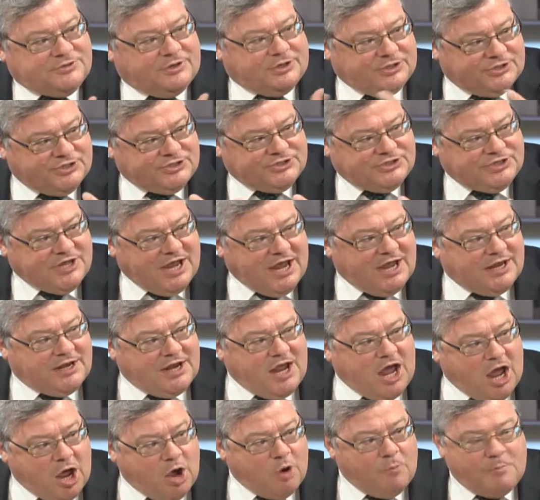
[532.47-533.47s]
to
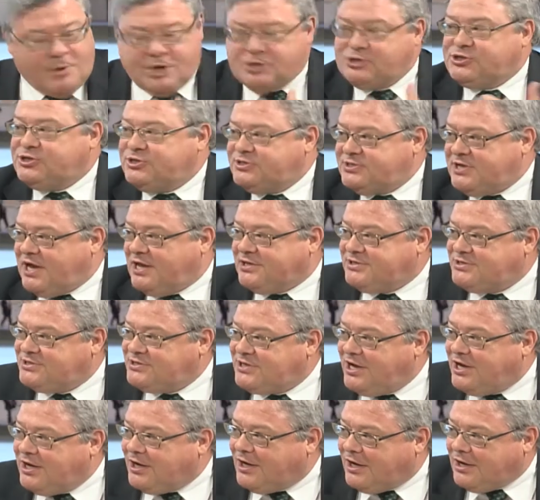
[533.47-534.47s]
understand how much is at
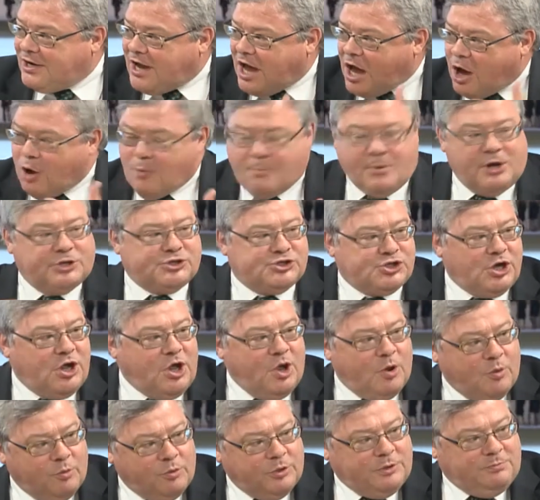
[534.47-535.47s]
stake and how much
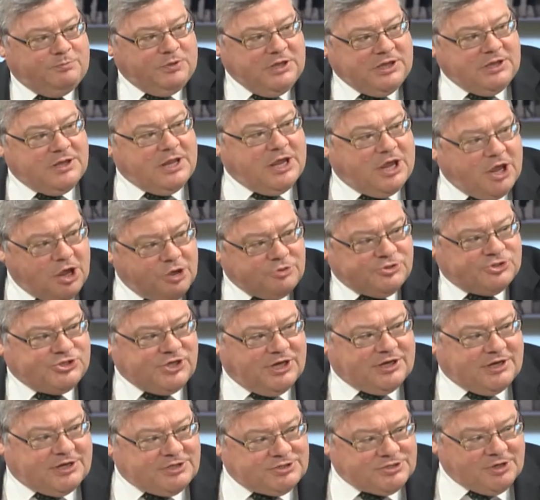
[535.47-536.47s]
would be
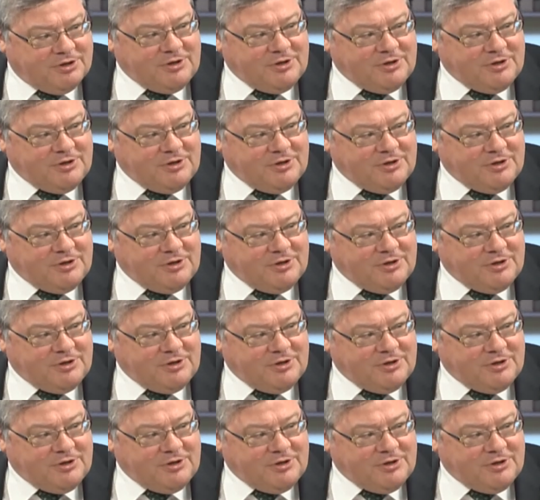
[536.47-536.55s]
negotiated.